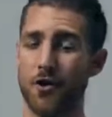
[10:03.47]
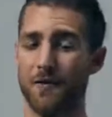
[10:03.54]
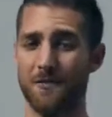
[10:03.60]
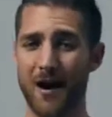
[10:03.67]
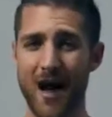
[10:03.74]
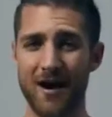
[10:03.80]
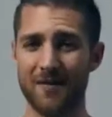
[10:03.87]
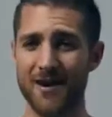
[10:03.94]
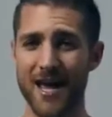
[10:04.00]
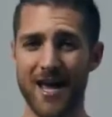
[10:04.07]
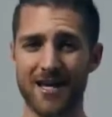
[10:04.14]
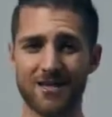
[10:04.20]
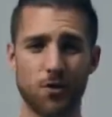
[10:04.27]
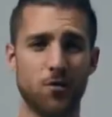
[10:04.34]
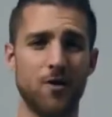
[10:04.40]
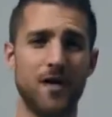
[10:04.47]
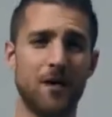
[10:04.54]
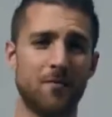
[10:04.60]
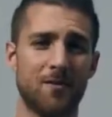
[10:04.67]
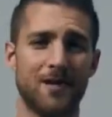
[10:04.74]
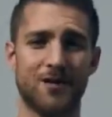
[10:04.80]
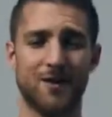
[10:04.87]
it 5 days a
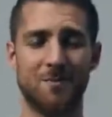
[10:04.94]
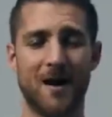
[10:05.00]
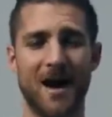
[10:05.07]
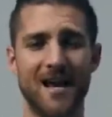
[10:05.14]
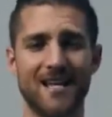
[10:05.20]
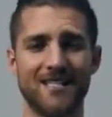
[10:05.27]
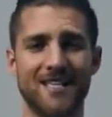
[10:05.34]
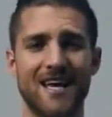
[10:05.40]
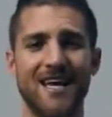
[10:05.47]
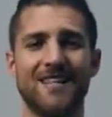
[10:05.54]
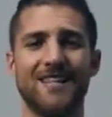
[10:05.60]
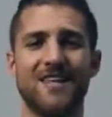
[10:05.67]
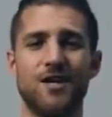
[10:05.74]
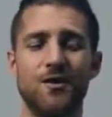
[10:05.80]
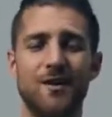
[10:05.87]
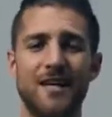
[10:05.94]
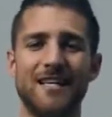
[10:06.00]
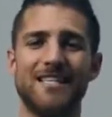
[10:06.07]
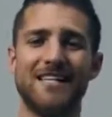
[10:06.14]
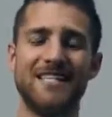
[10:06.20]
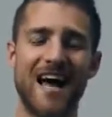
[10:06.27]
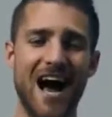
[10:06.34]
week plus or minus, then you
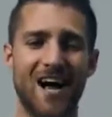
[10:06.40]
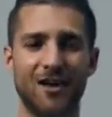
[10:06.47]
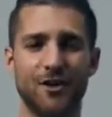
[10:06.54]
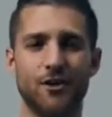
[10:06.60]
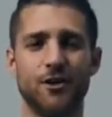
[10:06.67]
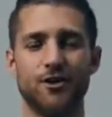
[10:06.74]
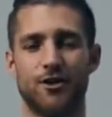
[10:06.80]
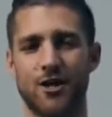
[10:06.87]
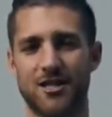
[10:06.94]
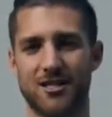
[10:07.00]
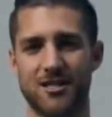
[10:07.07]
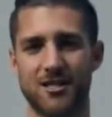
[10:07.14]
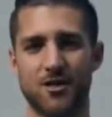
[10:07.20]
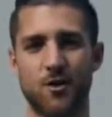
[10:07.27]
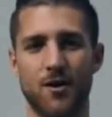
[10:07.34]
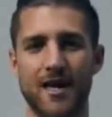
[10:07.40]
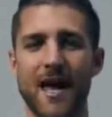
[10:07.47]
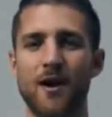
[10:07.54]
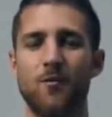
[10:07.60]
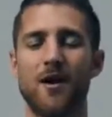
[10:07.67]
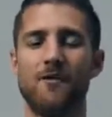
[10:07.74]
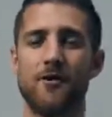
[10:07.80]
need to dial in your nutrition. So
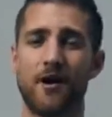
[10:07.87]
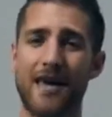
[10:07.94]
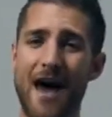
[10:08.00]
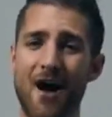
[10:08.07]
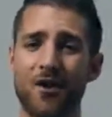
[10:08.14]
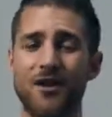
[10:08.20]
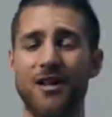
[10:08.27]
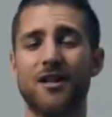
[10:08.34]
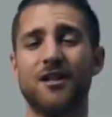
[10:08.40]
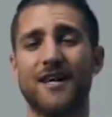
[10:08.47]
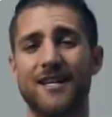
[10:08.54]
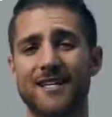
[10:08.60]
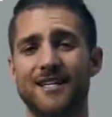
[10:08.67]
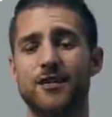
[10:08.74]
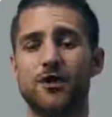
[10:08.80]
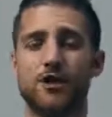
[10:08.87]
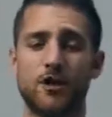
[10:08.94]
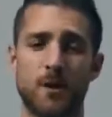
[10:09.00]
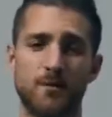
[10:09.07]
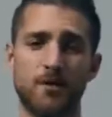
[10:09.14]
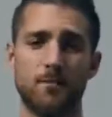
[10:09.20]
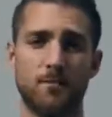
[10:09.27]
again, we have our calculator linked in the
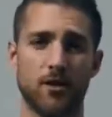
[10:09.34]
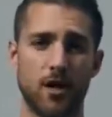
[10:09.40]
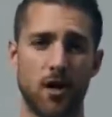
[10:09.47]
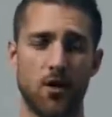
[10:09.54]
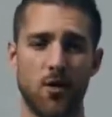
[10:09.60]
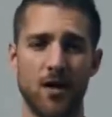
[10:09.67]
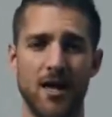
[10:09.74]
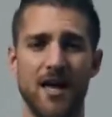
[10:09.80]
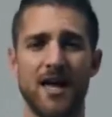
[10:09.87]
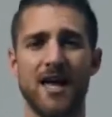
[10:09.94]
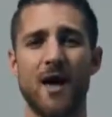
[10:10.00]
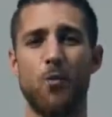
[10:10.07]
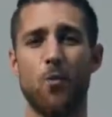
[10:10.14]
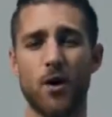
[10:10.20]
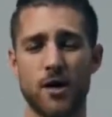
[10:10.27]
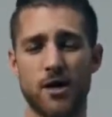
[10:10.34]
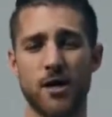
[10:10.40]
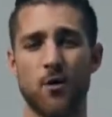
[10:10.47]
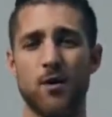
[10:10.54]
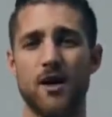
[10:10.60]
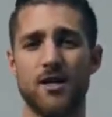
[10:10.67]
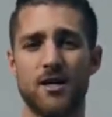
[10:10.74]
description below, and what you're
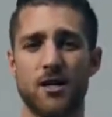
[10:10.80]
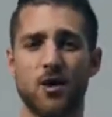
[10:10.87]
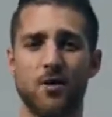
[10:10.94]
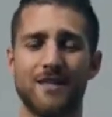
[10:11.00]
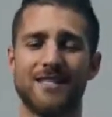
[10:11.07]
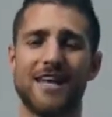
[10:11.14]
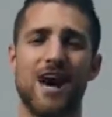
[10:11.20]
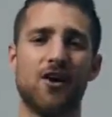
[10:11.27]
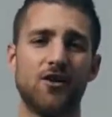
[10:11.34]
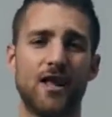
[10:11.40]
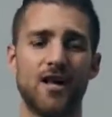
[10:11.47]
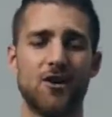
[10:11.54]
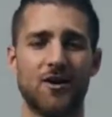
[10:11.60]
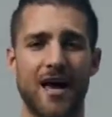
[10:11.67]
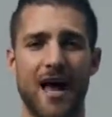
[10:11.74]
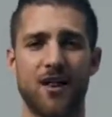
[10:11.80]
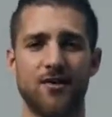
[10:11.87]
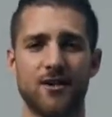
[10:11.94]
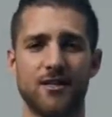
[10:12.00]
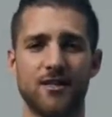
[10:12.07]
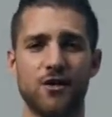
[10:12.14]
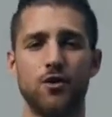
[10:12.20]
going to want to do is calculate your
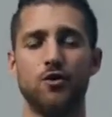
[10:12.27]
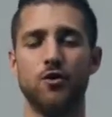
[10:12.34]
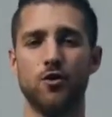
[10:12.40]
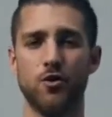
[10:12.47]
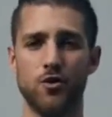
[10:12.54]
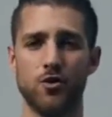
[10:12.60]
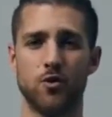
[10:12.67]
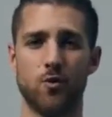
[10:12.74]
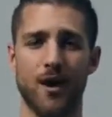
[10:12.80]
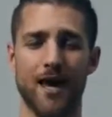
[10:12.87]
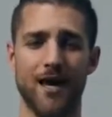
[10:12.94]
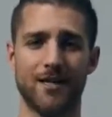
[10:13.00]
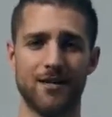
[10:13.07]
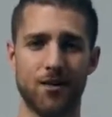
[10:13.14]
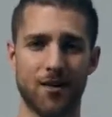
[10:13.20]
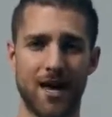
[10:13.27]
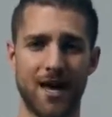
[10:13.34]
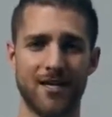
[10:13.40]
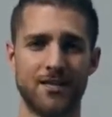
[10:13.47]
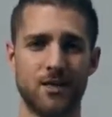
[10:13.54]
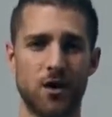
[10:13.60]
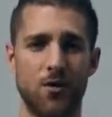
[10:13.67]
calories to lose weight,
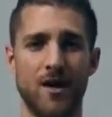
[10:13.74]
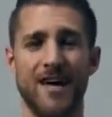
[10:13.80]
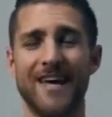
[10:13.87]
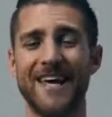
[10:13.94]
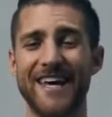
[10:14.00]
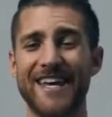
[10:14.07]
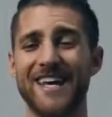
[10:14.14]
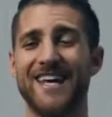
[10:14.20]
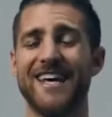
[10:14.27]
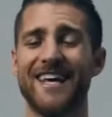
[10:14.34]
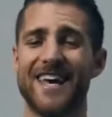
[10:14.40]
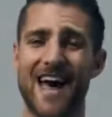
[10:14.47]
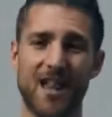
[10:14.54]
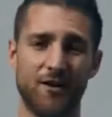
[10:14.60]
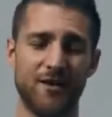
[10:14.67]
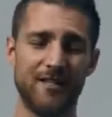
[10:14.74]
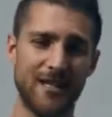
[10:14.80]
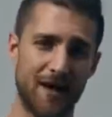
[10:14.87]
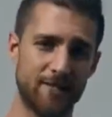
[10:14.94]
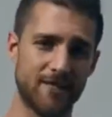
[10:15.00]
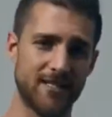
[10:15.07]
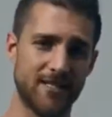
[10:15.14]
okay? So eating in a calorie
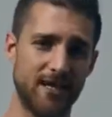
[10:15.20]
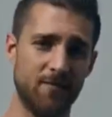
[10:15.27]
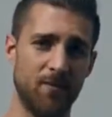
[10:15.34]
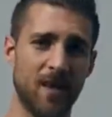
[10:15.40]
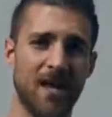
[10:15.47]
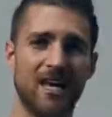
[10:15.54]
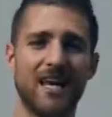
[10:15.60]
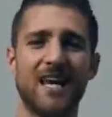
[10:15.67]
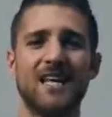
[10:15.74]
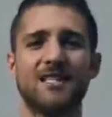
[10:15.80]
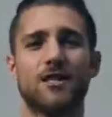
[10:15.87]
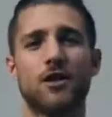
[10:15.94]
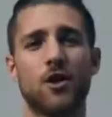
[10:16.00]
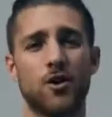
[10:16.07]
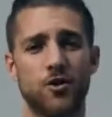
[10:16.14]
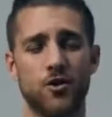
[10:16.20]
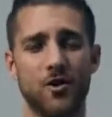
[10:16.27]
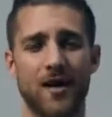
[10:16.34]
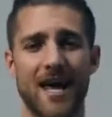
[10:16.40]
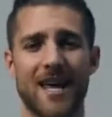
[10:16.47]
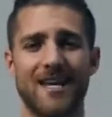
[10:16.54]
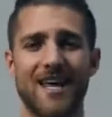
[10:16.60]
deficit, getting as close as you
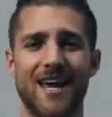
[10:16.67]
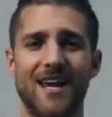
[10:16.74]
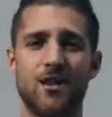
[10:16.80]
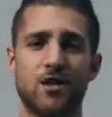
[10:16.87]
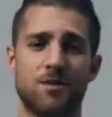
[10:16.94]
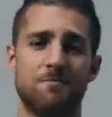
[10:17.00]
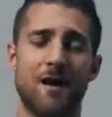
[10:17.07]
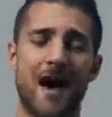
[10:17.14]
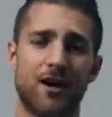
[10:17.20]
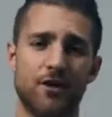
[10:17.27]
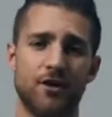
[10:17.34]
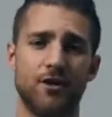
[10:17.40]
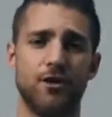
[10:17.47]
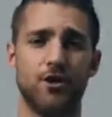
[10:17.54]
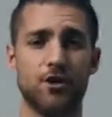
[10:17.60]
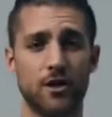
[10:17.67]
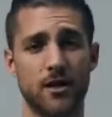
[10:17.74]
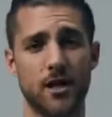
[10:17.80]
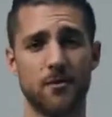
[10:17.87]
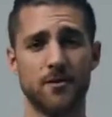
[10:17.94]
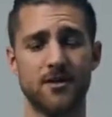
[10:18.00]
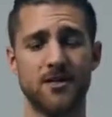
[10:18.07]
can to hitting those macro and nutrient
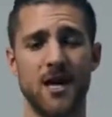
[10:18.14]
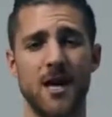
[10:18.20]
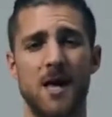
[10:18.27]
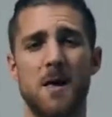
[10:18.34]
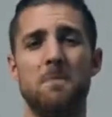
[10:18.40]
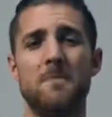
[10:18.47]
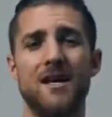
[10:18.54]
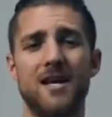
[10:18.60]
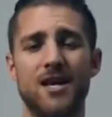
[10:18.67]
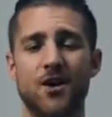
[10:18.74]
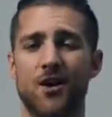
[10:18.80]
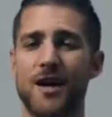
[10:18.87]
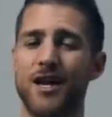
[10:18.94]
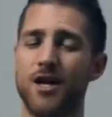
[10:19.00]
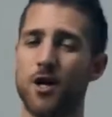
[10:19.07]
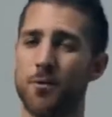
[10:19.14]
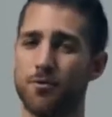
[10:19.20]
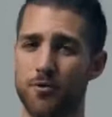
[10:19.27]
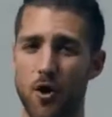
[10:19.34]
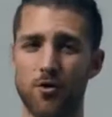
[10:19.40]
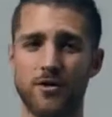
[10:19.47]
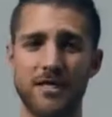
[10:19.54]
numbers, meaning you're hitting your
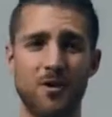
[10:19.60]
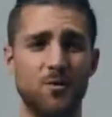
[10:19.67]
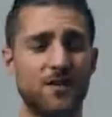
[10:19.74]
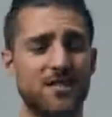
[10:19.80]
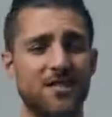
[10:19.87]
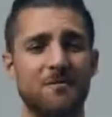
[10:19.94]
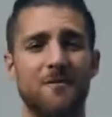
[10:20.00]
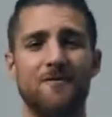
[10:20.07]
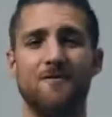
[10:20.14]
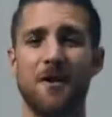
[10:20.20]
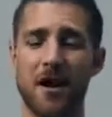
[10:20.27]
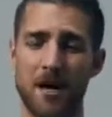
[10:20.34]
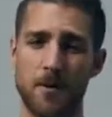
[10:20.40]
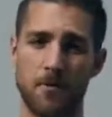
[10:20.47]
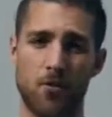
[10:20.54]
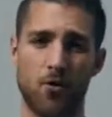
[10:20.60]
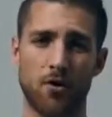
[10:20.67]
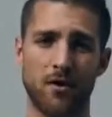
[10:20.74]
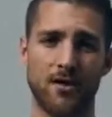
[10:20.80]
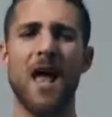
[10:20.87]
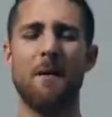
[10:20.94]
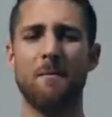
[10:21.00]
protein, which is going to be very
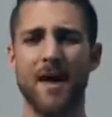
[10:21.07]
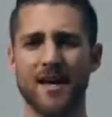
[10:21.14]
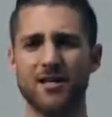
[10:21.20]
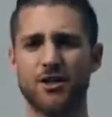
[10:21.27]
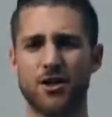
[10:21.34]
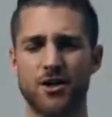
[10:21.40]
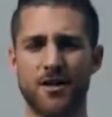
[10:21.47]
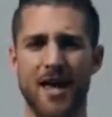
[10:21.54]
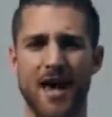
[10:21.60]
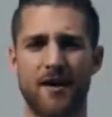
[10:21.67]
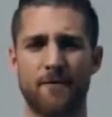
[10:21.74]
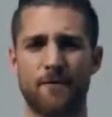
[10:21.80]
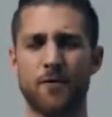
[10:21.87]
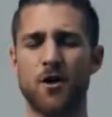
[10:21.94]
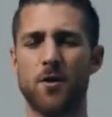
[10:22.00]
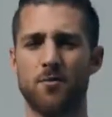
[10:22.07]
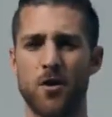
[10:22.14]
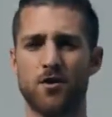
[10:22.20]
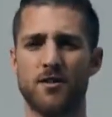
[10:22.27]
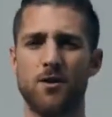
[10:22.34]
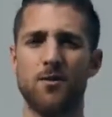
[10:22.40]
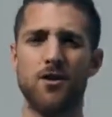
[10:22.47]
important, and making sure that for your
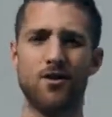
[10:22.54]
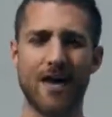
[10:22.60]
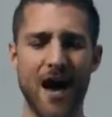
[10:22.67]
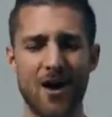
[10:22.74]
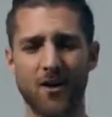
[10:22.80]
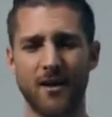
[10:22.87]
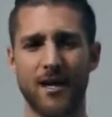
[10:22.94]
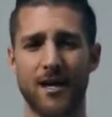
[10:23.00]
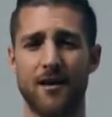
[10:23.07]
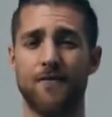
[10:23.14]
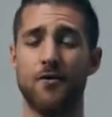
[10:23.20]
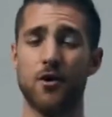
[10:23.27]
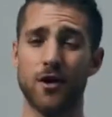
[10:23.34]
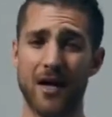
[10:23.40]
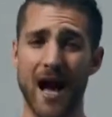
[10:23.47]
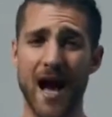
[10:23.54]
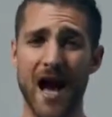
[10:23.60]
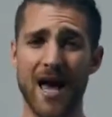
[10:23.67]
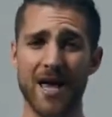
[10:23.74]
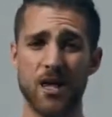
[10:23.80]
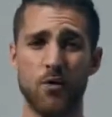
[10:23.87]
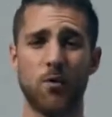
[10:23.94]
protein, when you calculate it, if you're a
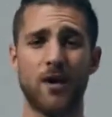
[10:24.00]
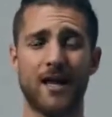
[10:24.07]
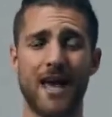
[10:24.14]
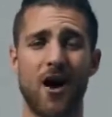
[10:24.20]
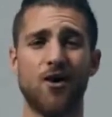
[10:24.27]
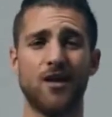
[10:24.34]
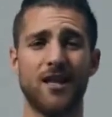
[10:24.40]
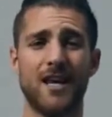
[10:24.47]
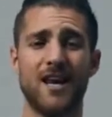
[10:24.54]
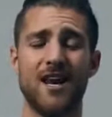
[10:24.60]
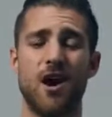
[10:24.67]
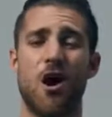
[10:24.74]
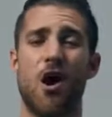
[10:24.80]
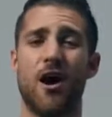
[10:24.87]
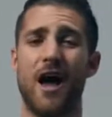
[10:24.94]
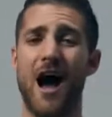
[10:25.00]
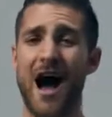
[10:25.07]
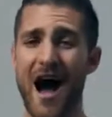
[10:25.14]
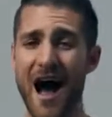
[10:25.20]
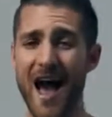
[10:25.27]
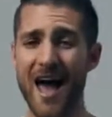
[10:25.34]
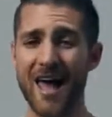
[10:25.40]
guy, you want to calculate it on
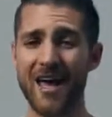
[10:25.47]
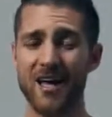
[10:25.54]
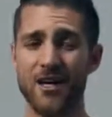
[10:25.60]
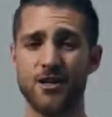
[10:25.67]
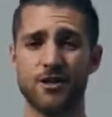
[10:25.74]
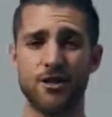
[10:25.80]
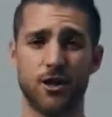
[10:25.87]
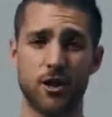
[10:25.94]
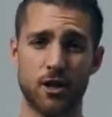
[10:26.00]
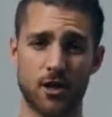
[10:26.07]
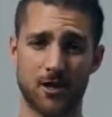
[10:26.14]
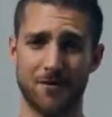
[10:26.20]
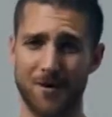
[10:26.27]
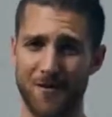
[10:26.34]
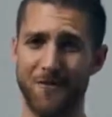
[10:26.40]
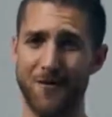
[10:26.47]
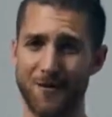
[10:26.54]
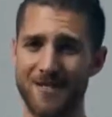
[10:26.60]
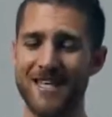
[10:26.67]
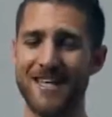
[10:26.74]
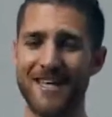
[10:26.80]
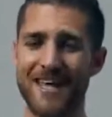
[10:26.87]
high. So you're going to, if you
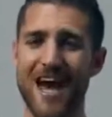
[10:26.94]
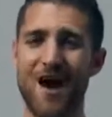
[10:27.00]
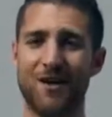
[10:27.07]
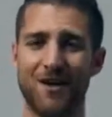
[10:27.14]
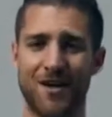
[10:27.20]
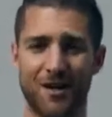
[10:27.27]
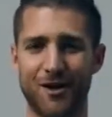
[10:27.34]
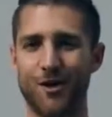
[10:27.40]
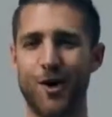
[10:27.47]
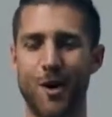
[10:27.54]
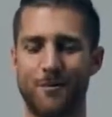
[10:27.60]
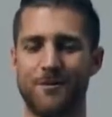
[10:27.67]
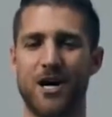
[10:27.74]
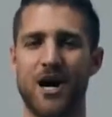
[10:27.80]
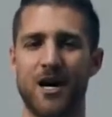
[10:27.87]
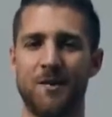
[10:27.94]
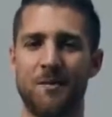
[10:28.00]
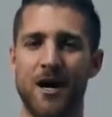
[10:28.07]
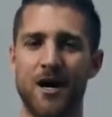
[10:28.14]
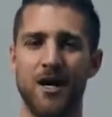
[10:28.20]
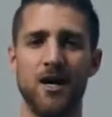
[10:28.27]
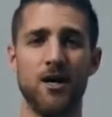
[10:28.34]
see the calculator, you'll know what I'm talking
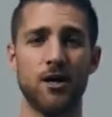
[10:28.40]
about.